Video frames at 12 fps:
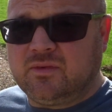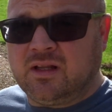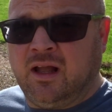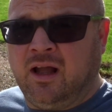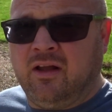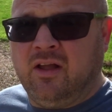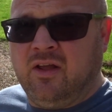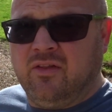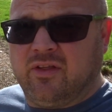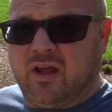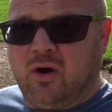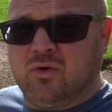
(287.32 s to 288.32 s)

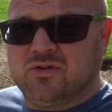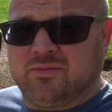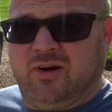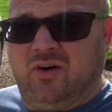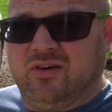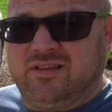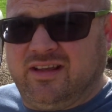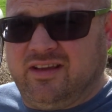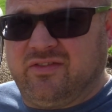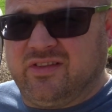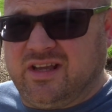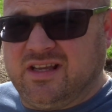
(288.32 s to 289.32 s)
The ultimate
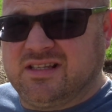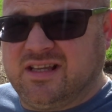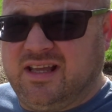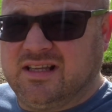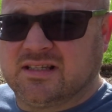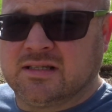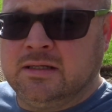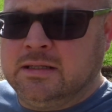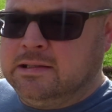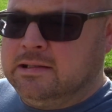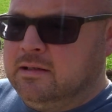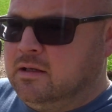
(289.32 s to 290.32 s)
idea for this is,
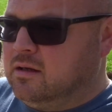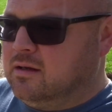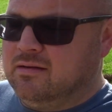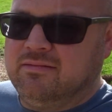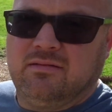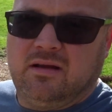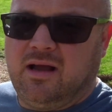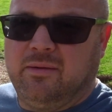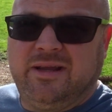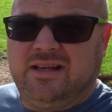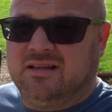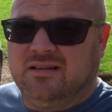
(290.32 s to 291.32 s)
I
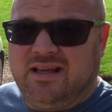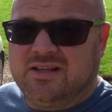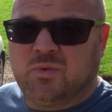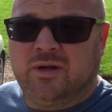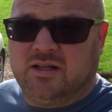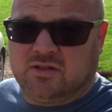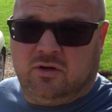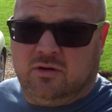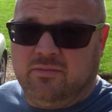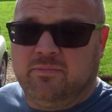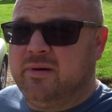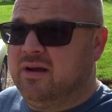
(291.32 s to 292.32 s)
mean, it's winter
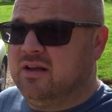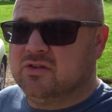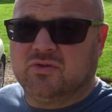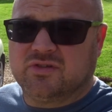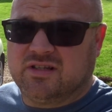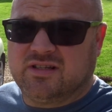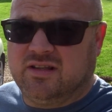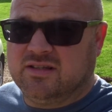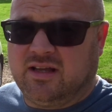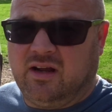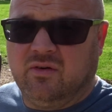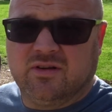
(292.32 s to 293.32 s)
time, but as long as the
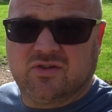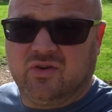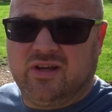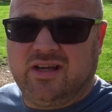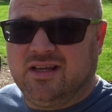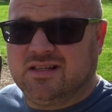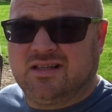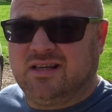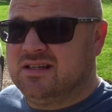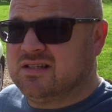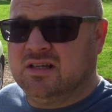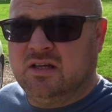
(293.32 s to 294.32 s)
sun's out, it's got the heated
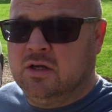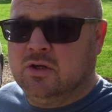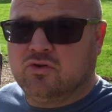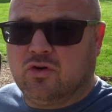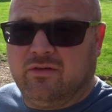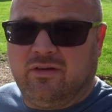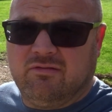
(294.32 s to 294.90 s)
seats, drive it